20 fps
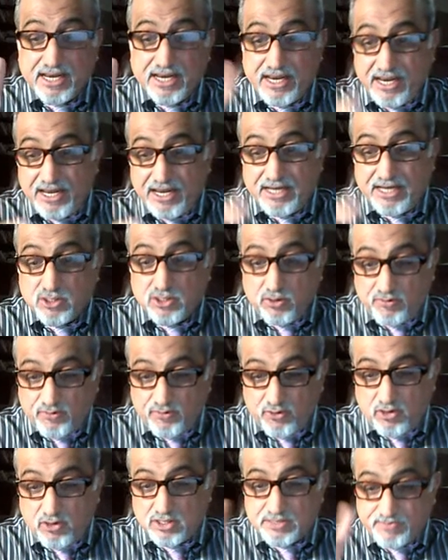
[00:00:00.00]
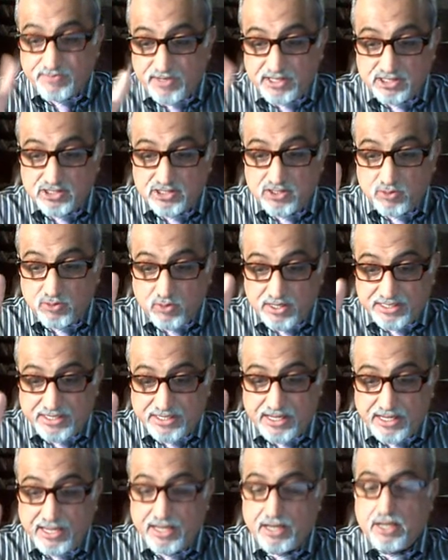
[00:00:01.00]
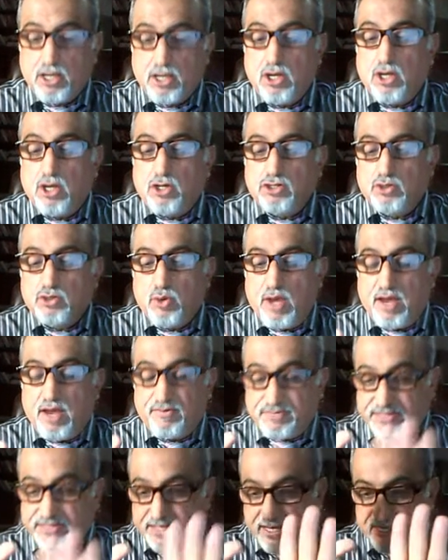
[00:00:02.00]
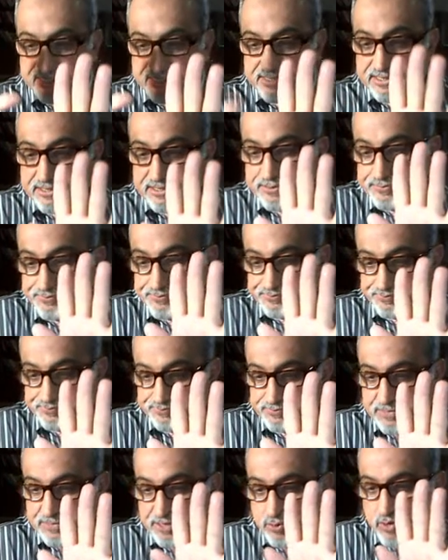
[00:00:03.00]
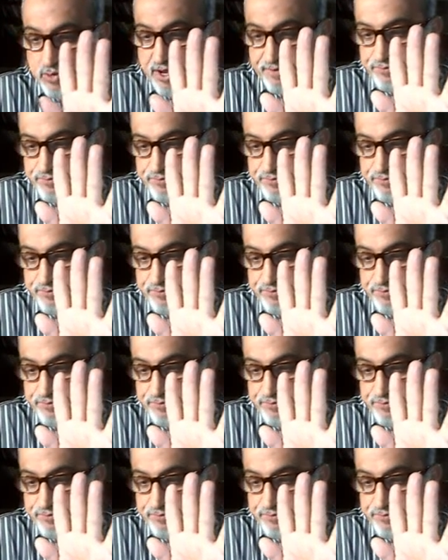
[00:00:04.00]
each of those person will take? So we have 6, and we have